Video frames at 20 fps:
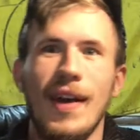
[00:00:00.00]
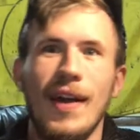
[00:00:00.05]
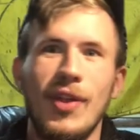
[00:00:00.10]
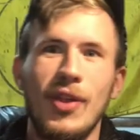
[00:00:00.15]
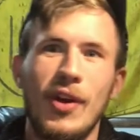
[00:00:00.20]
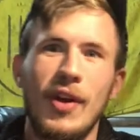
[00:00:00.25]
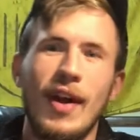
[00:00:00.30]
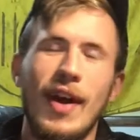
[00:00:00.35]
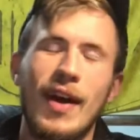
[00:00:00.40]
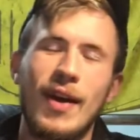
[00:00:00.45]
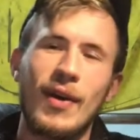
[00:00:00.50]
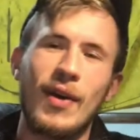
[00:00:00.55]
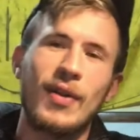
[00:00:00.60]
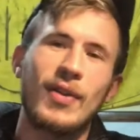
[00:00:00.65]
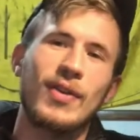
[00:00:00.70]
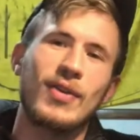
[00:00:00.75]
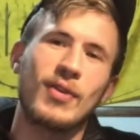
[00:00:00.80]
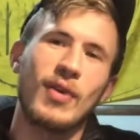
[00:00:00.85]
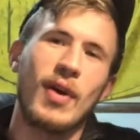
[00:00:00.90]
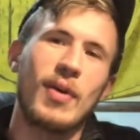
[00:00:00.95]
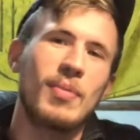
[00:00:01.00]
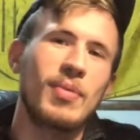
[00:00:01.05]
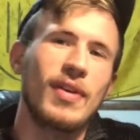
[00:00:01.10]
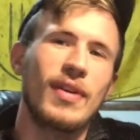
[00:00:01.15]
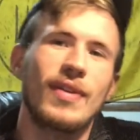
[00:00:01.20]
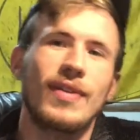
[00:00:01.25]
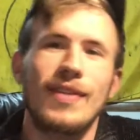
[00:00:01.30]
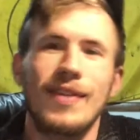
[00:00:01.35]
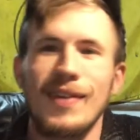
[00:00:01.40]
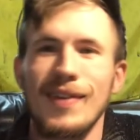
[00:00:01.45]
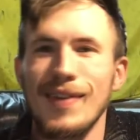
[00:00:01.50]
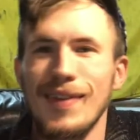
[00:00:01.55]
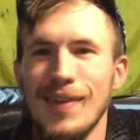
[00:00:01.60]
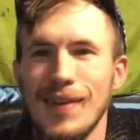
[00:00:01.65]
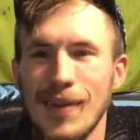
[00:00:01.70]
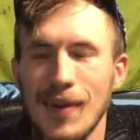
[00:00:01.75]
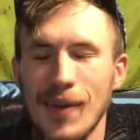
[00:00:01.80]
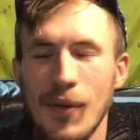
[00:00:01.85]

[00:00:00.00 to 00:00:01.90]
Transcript: I thought I had all these great pieces,